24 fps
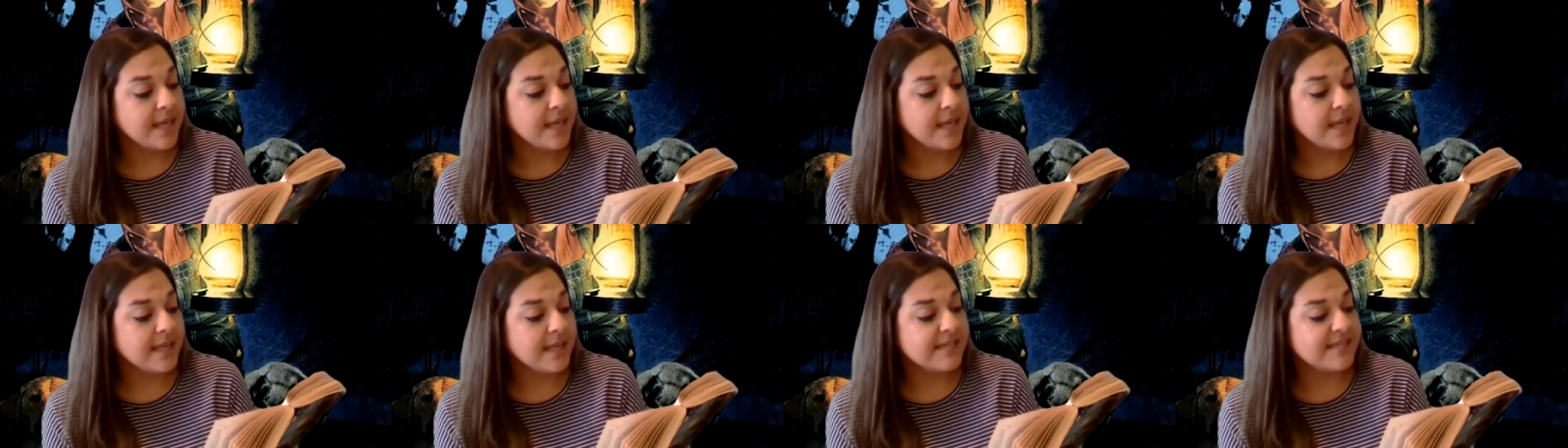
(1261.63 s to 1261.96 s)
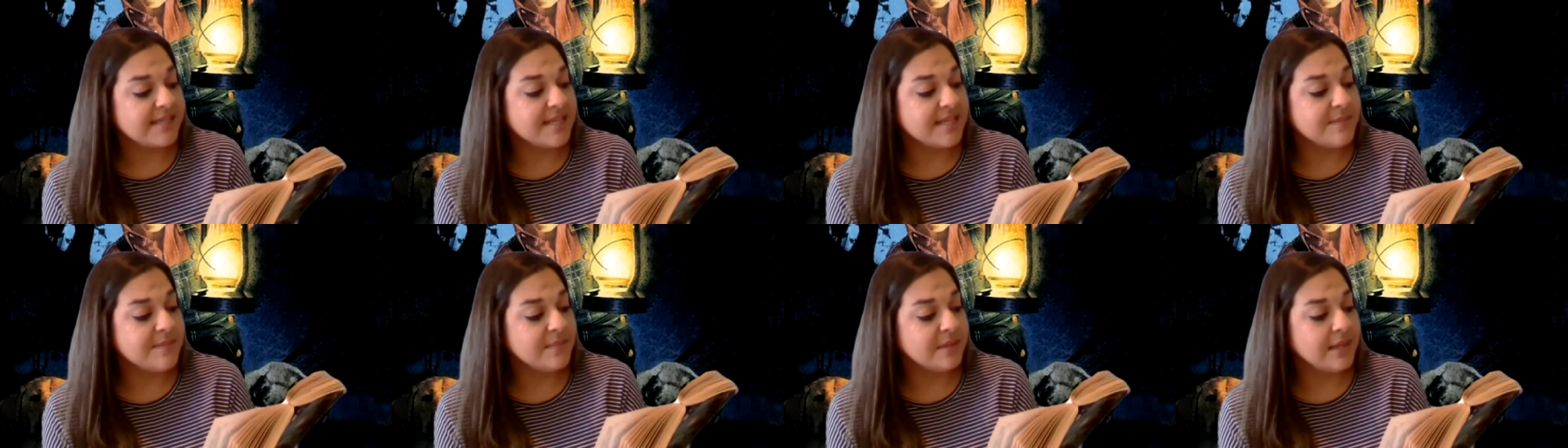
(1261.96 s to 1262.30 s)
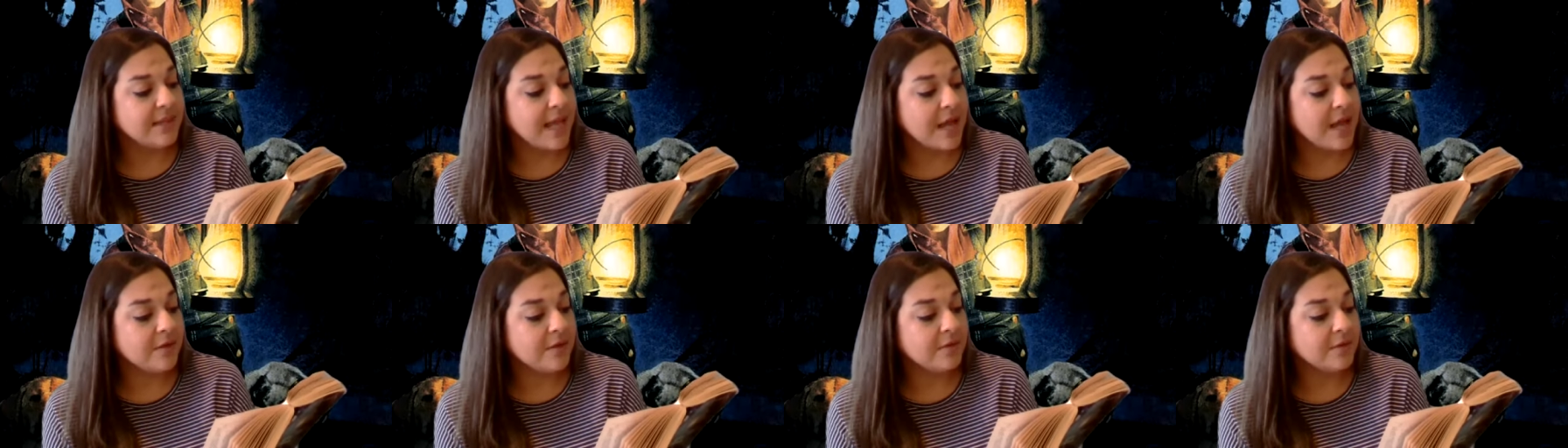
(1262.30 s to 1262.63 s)
It seemed
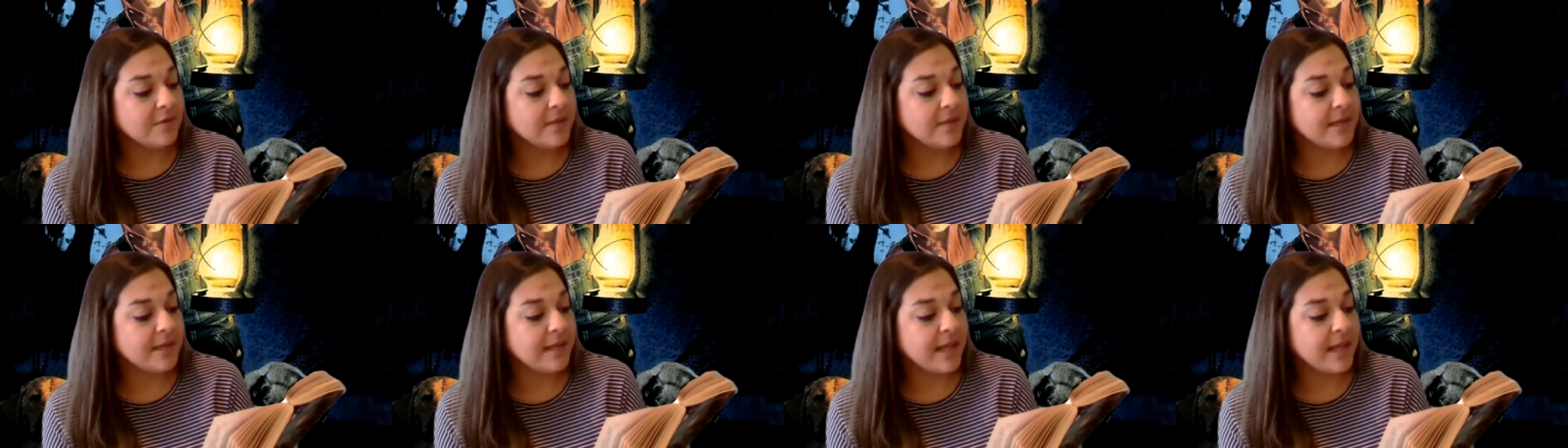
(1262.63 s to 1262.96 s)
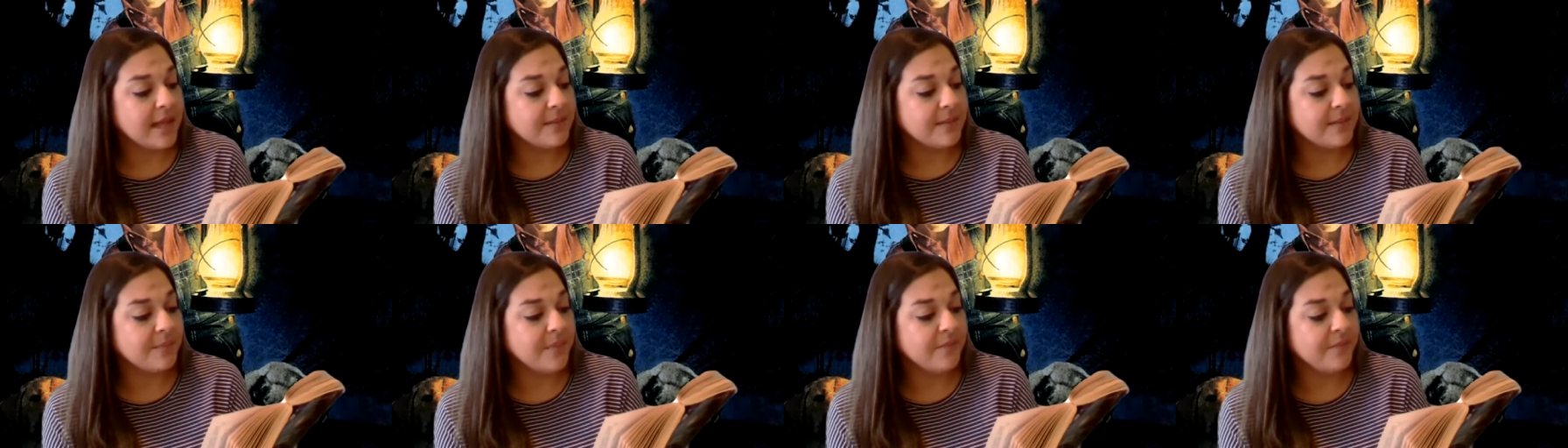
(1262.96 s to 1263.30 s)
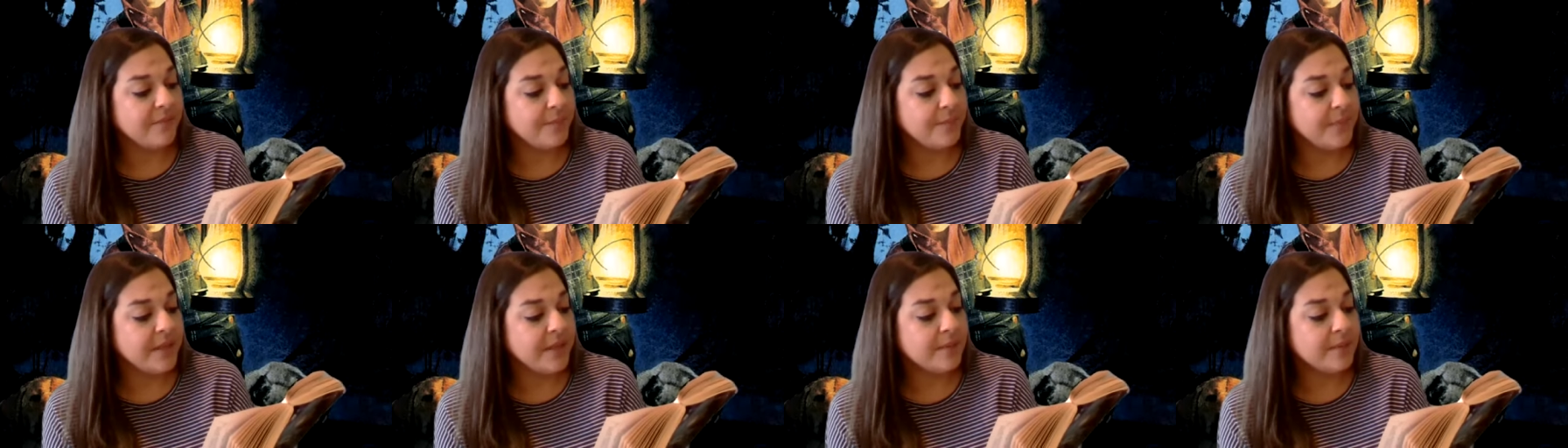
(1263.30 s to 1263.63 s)
louder than it had
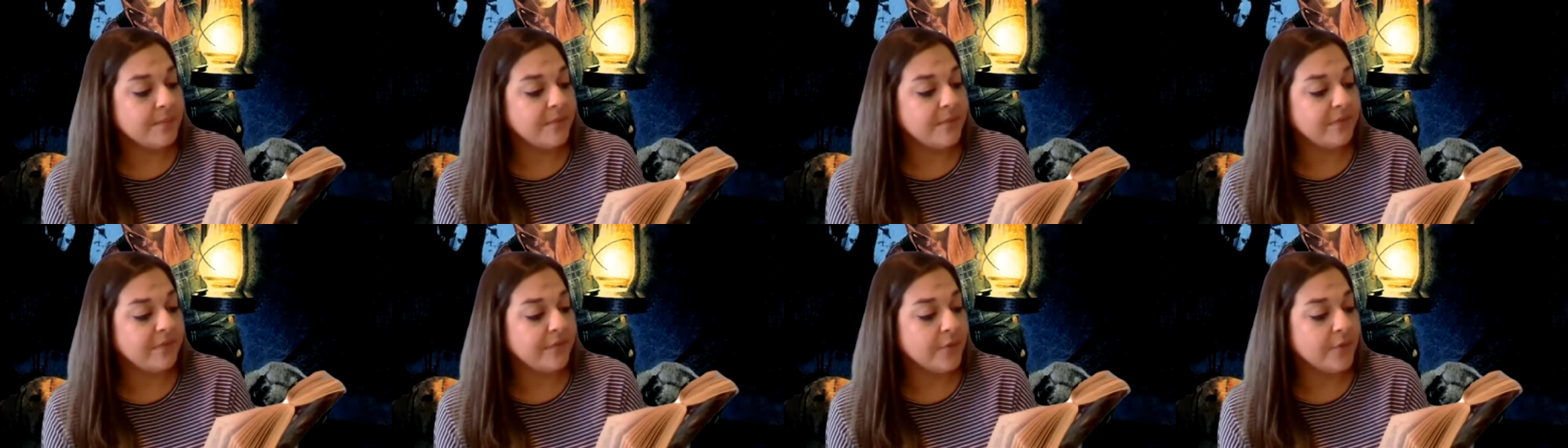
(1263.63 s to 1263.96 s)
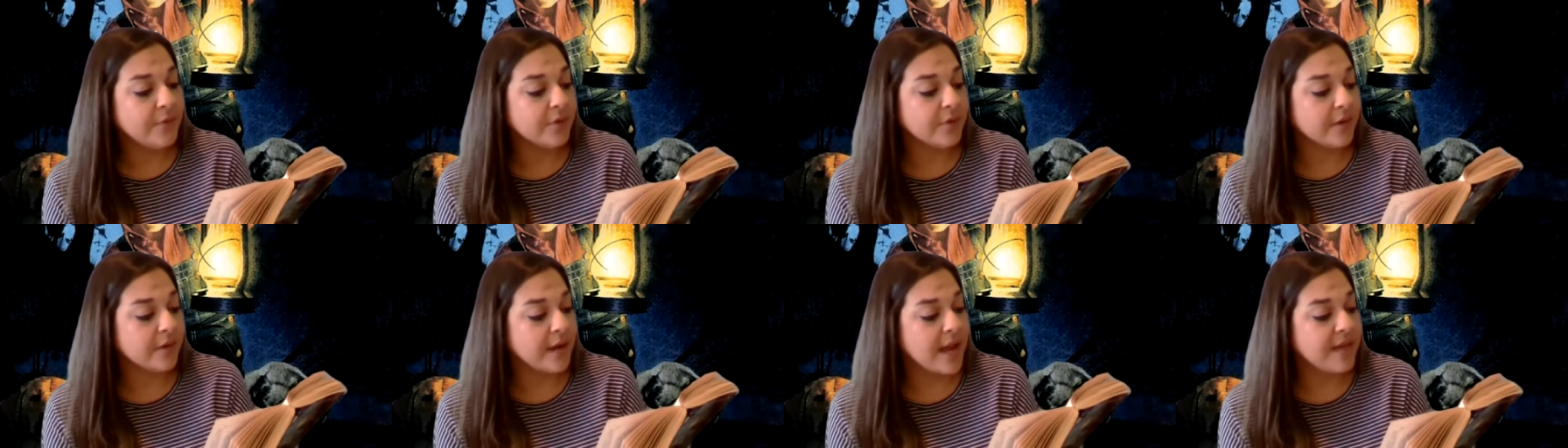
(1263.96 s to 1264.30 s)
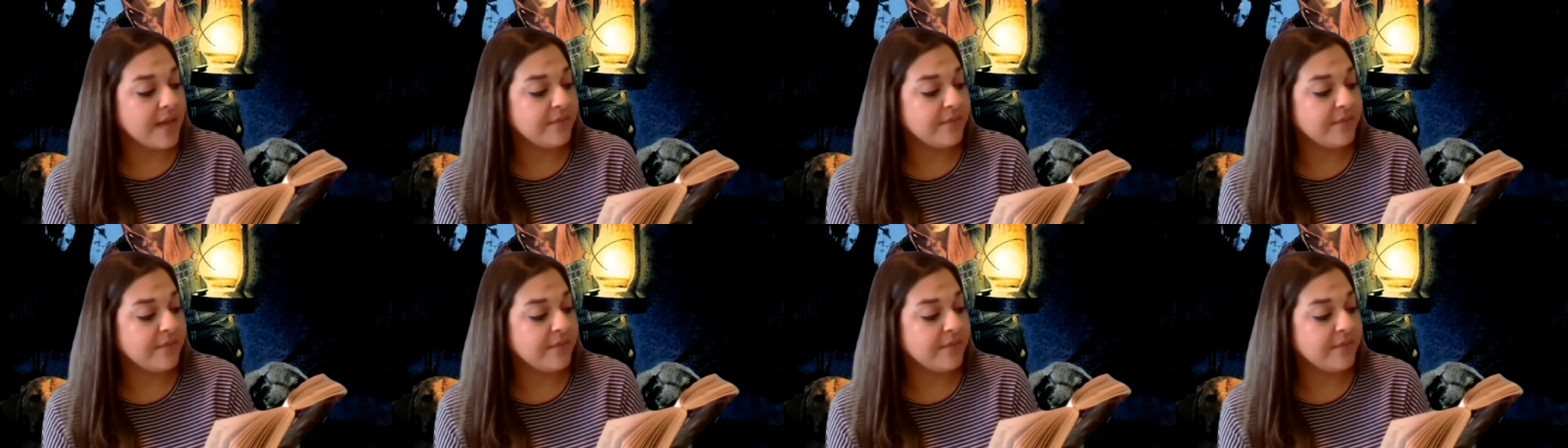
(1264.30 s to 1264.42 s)
been before. I